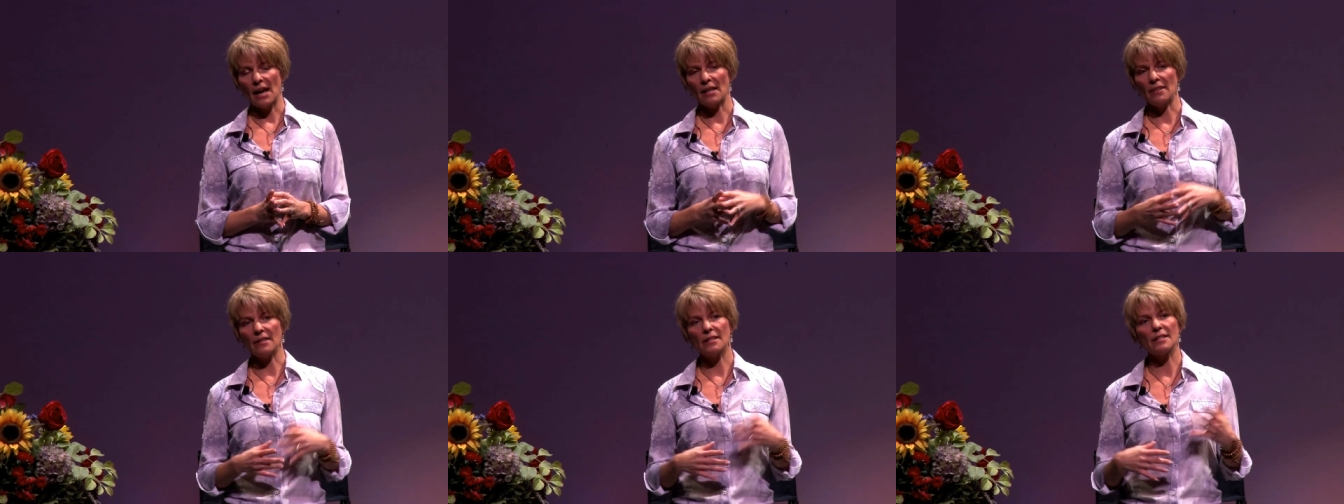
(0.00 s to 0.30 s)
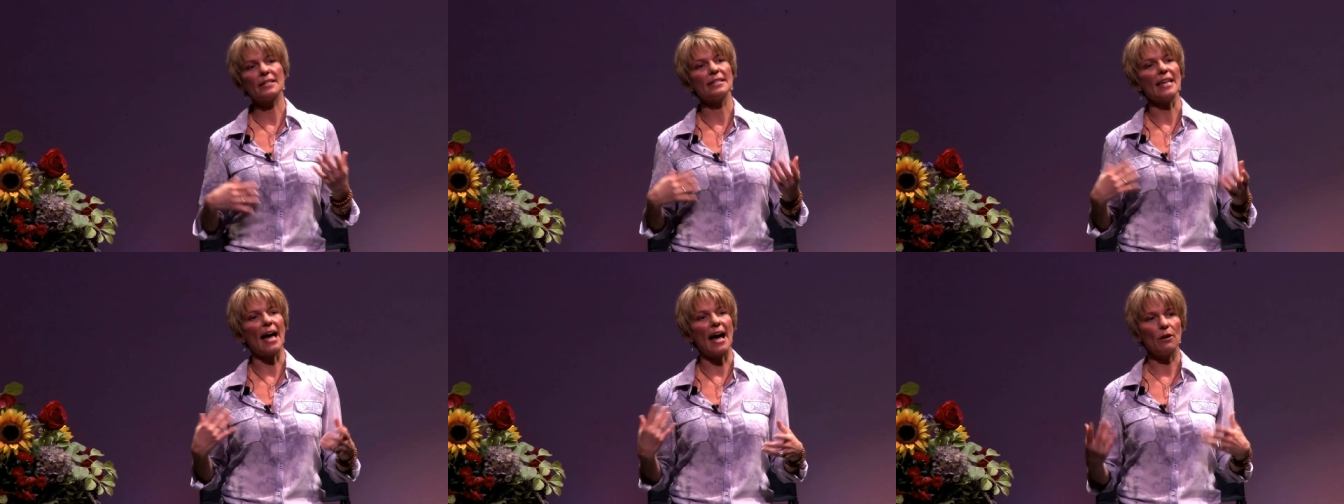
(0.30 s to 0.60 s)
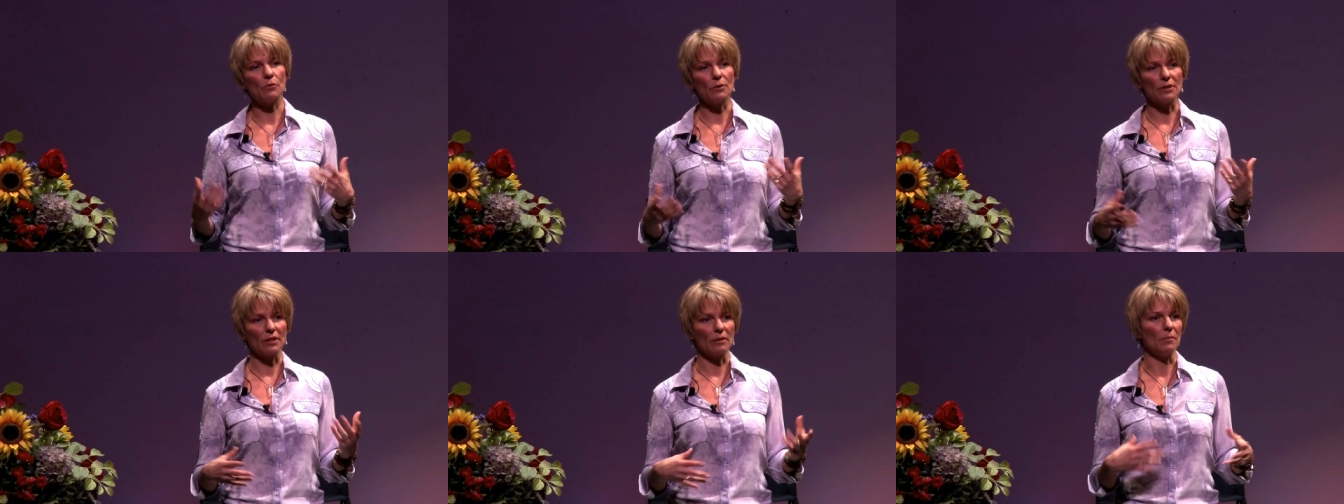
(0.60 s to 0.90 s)
And this
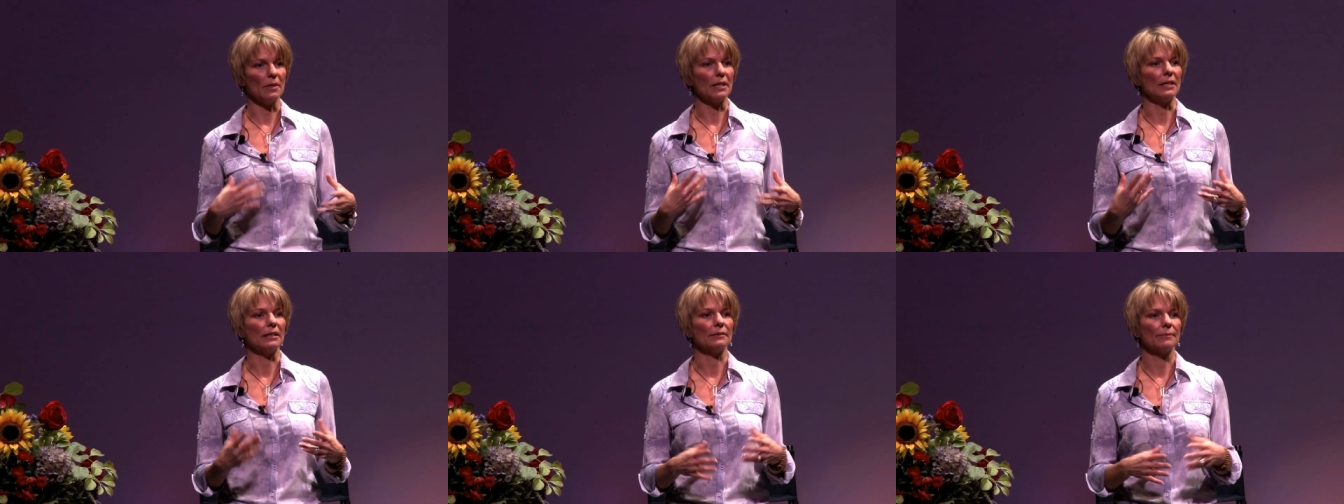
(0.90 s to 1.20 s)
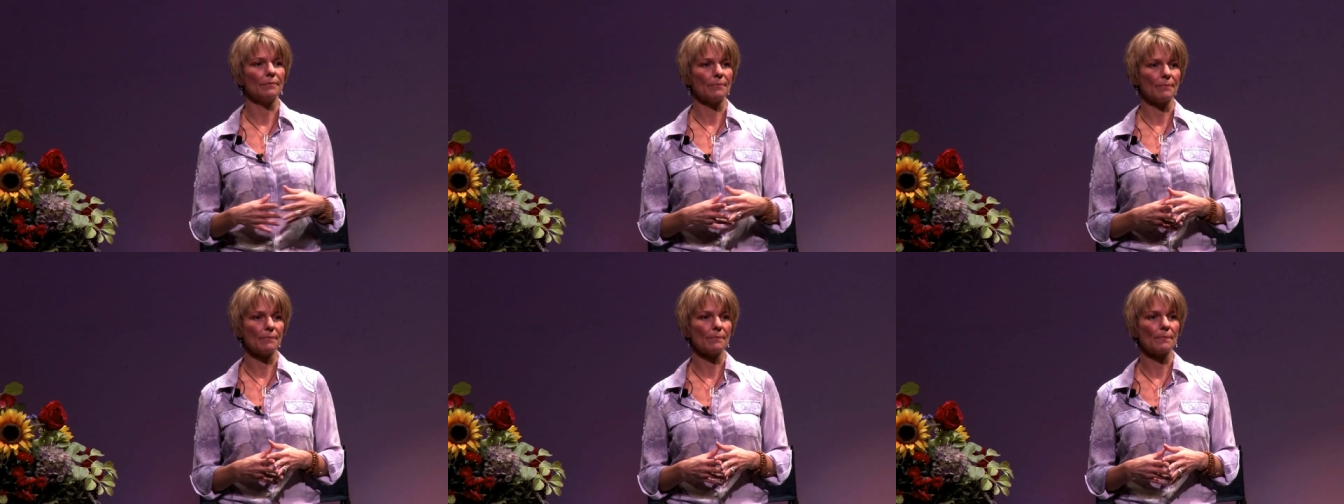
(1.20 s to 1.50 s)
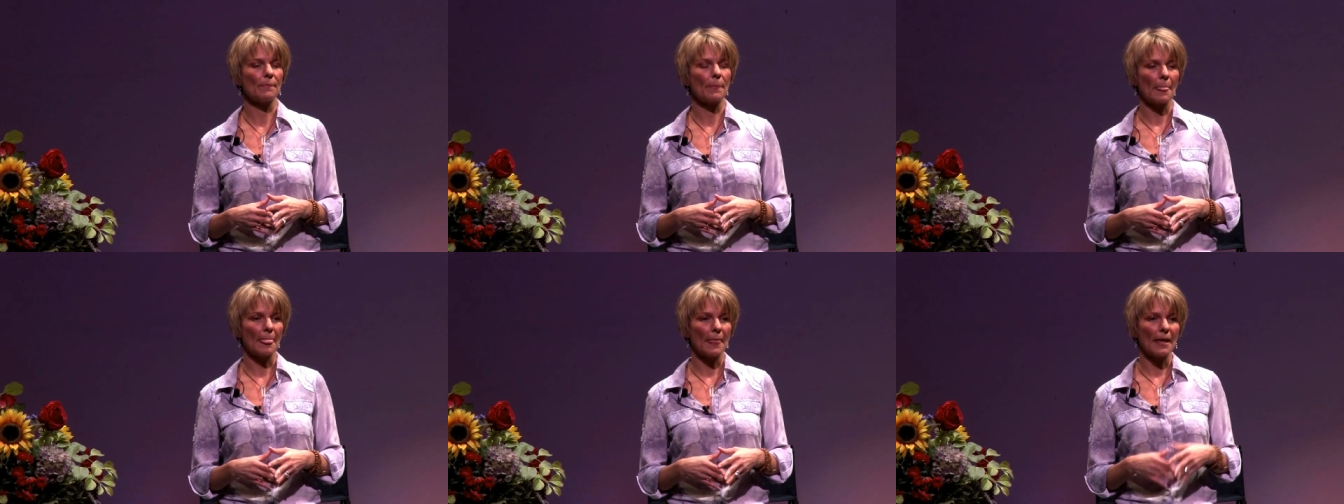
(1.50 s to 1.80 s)
sat with me.
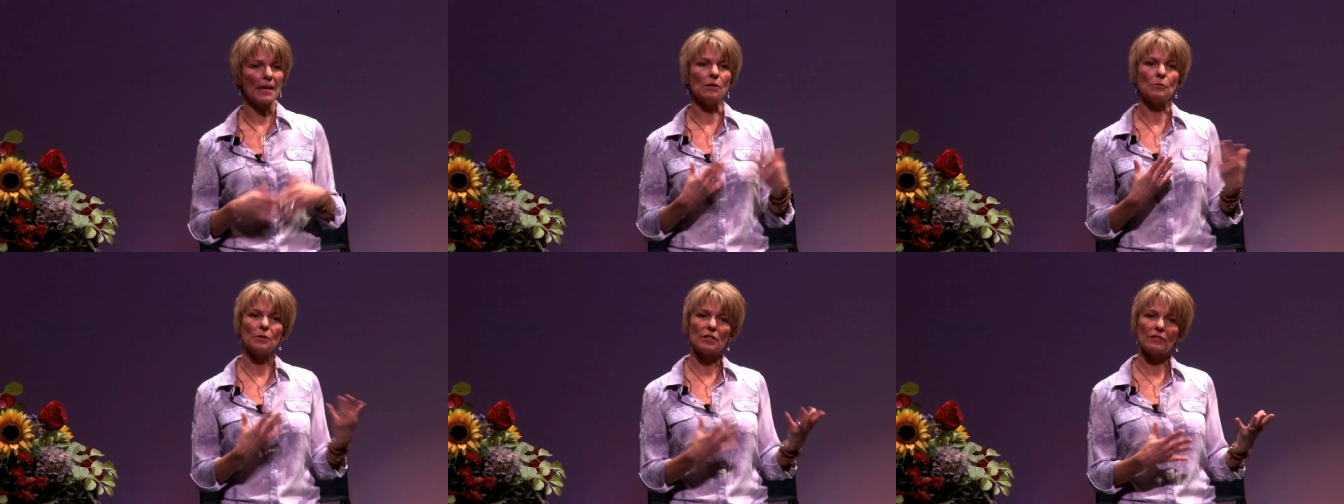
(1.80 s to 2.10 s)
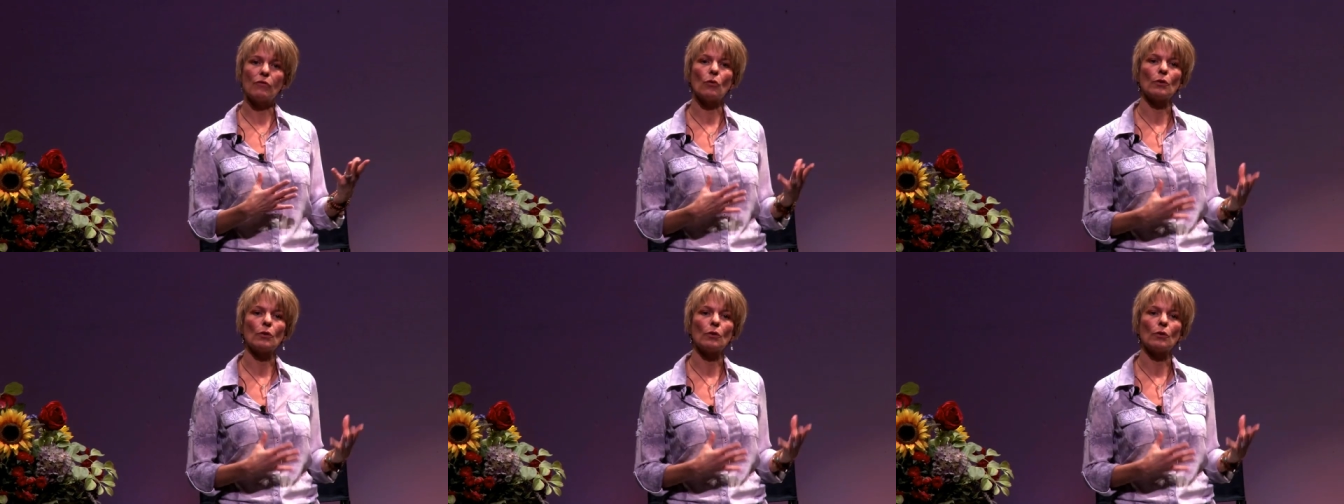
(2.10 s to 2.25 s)
He was